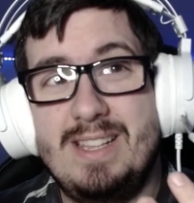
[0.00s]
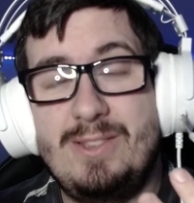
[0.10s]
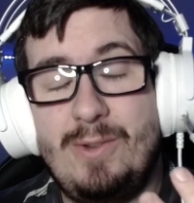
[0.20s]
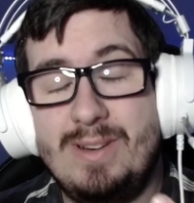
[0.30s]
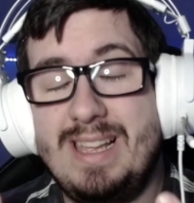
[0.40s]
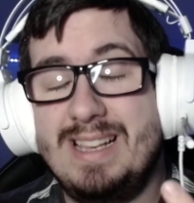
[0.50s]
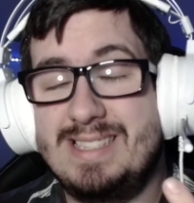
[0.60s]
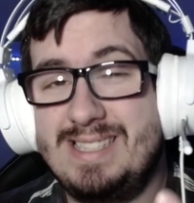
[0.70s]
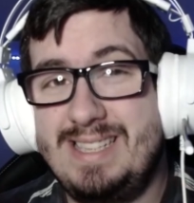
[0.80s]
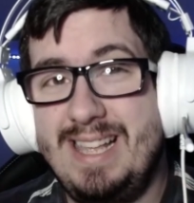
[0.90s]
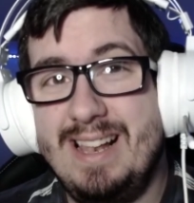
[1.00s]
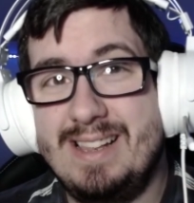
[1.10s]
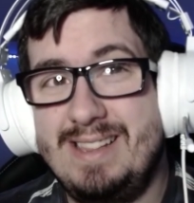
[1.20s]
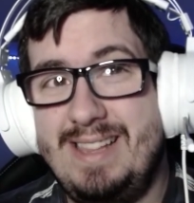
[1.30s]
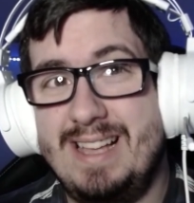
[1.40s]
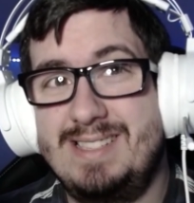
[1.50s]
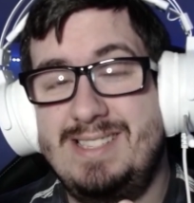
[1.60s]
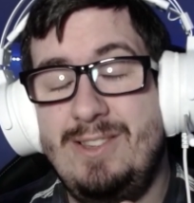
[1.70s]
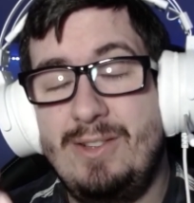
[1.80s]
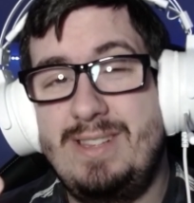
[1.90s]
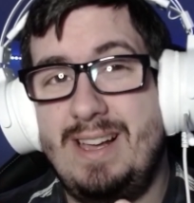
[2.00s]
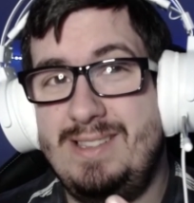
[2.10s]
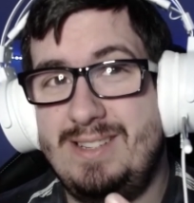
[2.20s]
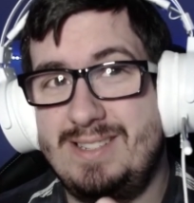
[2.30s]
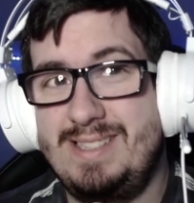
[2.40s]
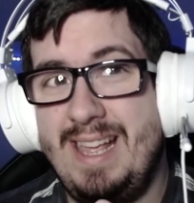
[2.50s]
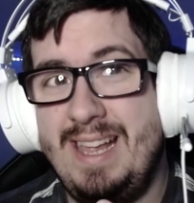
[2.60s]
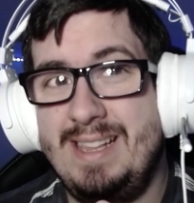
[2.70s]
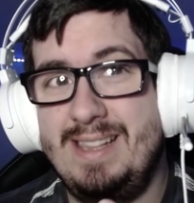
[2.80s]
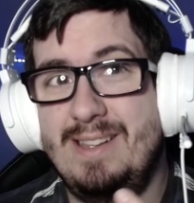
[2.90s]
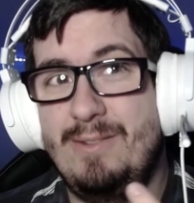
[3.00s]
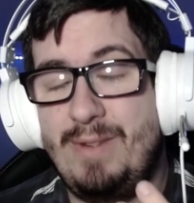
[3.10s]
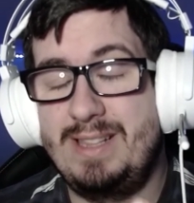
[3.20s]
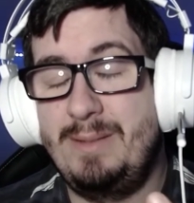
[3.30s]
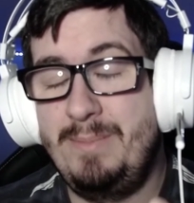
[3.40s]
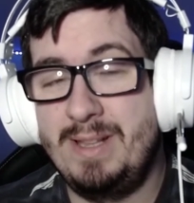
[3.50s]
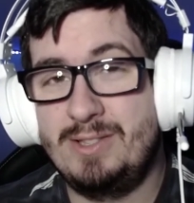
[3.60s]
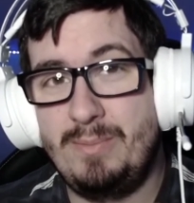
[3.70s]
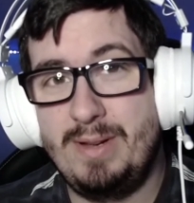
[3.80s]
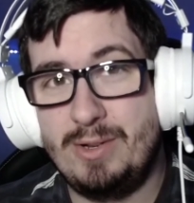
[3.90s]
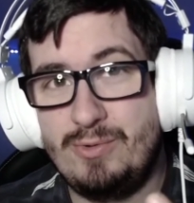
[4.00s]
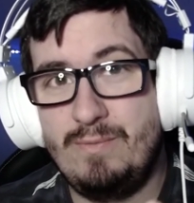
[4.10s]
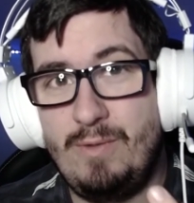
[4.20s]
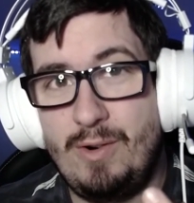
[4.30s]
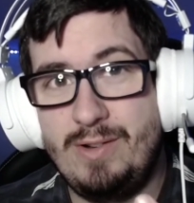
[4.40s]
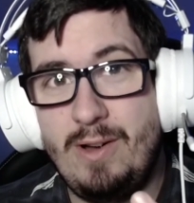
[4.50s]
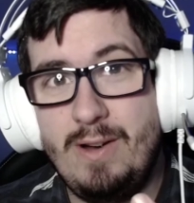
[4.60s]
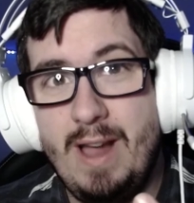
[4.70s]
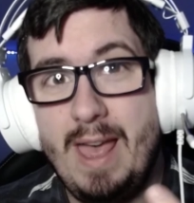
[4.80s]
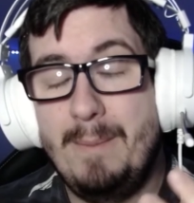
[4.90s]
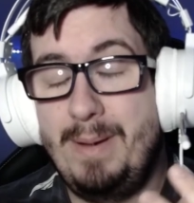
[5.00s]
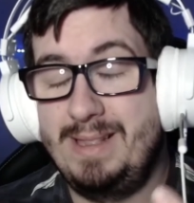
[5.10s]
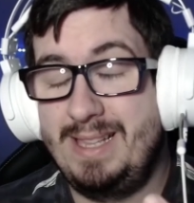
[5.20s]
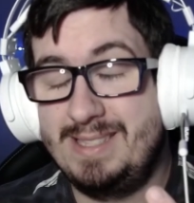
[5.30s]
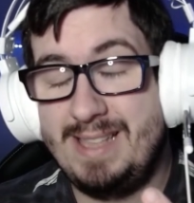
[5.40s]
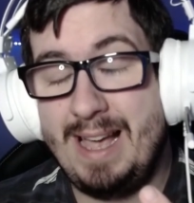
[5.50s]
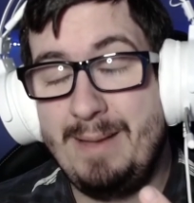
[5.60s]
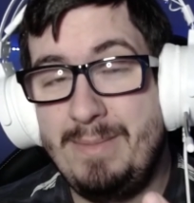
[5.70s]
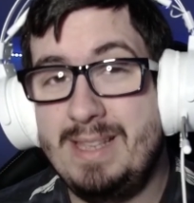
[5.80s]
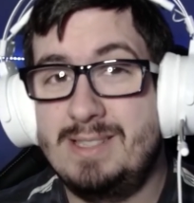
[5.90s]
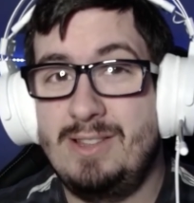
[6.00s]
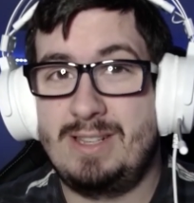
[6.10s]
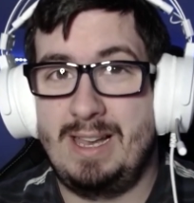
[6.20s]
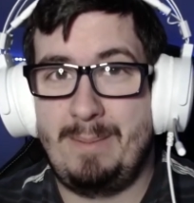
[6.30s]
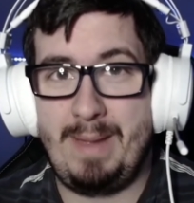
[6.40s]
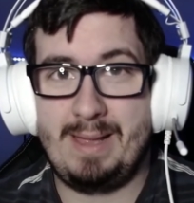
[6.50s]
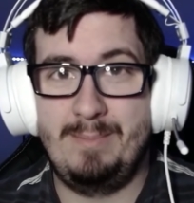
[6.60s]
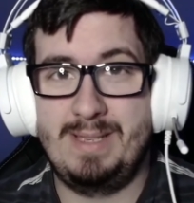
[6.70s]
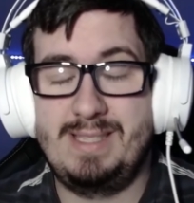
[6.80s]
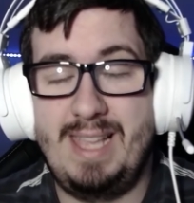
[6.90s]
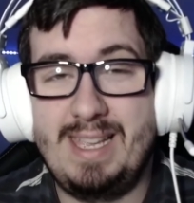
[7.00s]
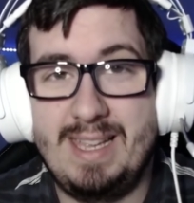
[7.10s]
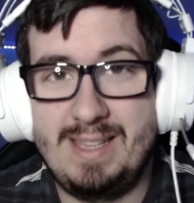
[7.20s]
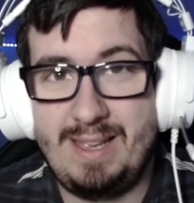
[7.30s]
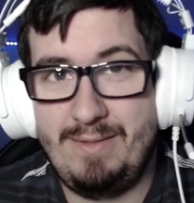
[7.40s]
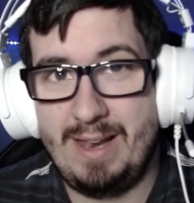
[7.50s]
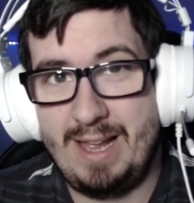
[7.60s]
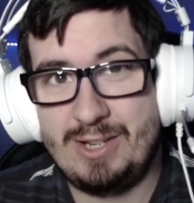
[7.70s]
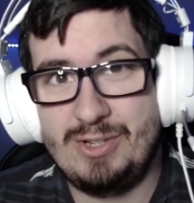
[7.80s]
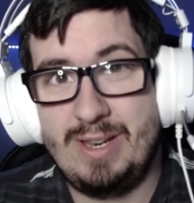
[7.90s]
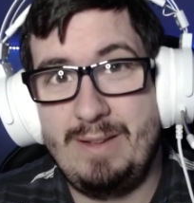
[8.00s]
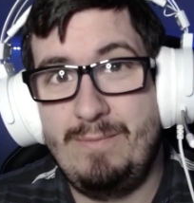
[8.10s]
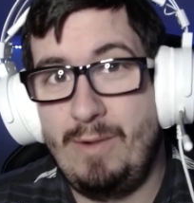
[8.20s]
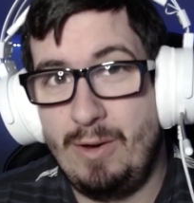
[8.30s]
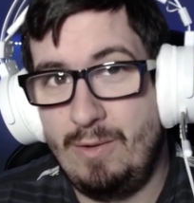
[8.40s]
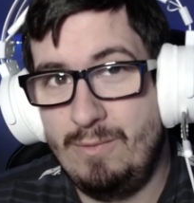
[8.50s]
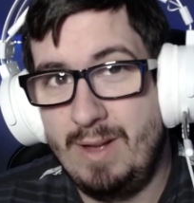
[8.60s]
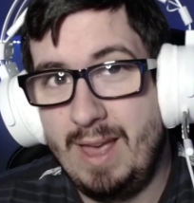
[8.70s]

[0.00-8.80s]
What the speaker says: Thorkell still does not understand what it means to be a true warrior, but this time he's not gonna make mistake and he will actually follow